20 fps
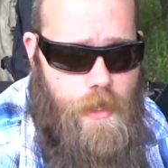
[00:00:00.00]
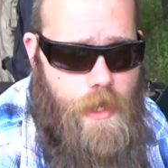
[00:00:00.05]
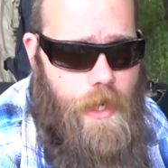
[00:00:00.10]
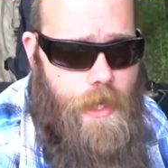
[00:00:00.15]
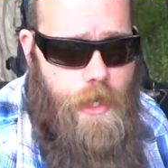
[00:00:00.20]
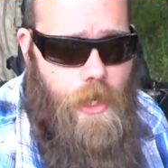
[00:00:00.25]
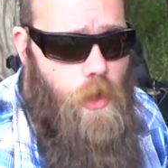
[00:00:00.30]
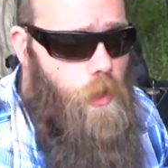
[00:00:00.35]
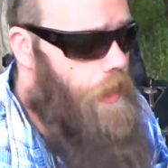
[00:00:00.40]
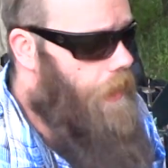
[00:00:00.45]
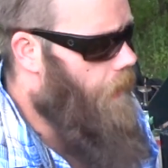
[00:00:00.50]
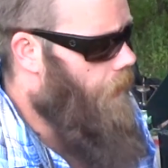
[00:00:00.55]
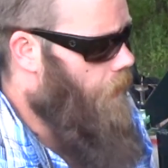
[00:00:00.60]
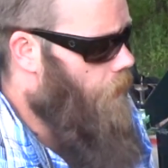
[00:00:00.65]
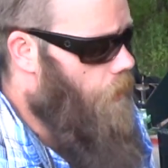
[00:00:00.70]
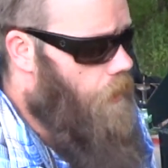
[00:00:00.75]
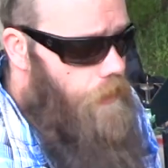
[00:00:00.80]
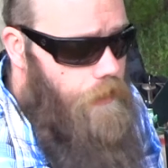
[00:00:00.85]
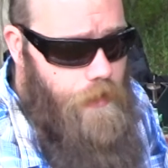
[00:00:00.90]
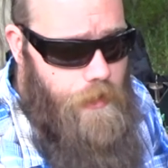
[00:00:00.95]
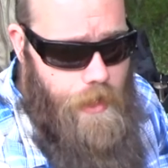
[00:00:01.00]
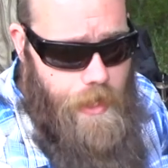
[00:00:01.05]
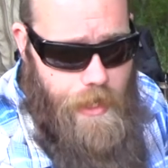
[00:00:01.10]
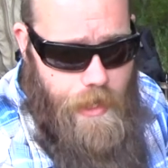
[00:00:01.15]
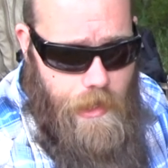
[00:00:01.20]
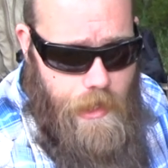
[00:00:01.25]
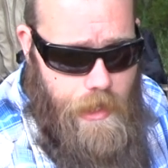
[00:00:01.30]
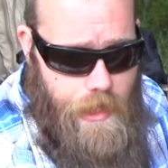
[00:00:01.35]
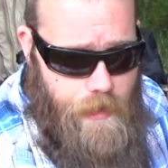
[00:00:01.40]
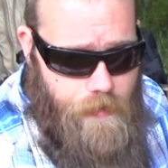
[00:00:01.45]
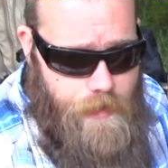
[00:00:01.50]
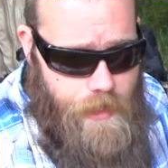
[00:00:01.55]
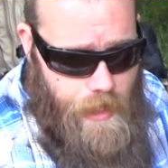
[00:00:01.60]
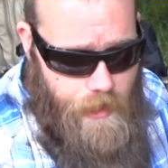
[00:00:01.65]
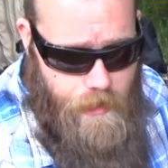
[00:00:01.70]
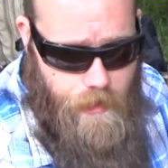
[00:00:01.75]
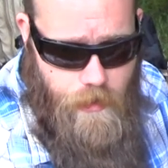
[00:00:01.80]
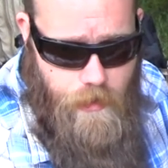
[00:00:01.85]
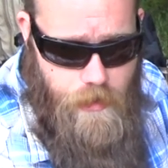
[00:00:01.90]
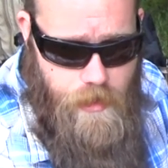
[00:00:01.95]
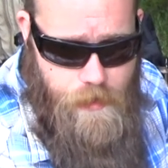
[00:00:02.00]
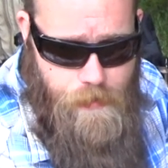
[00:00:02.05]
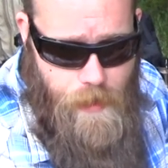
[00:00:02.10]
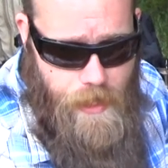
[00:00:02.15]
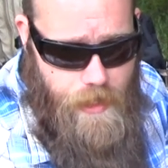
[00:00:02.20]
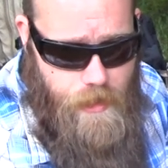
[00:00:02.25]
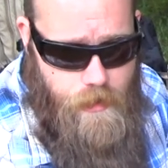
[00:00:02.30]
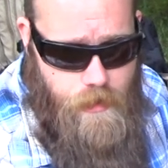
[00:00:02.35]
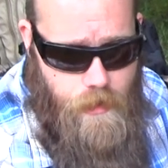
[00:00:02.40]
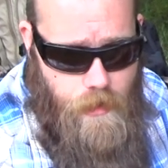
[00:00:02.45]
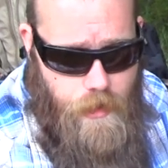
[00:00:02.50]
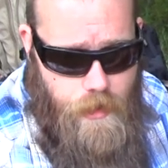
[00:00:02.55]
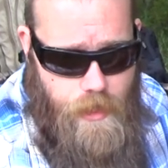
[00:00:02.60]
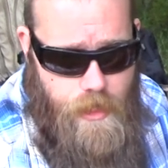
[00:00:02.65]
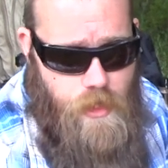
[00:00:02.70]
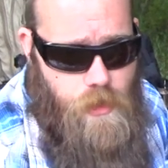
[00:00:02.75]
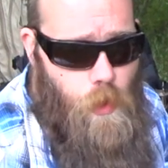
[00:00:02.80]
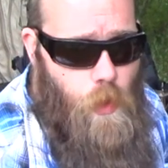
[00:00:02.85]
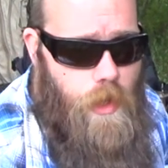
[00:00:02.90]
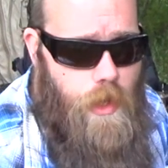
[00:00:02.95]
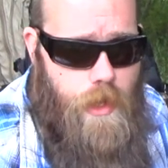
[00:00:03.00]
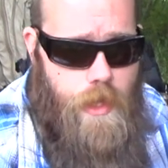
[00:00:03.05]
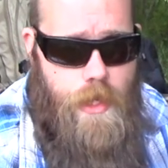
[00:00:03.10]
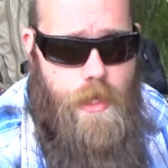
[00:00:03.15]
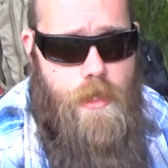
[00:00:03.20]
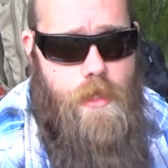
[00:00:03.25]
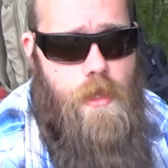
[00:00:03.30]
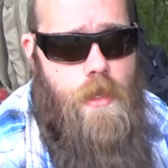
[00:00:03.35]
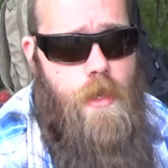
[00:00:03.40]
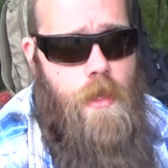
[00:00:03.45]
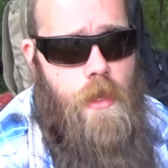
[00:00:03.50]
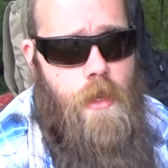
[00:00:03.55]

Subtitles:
I know I didn't go over a lot of technical specs on each one of these.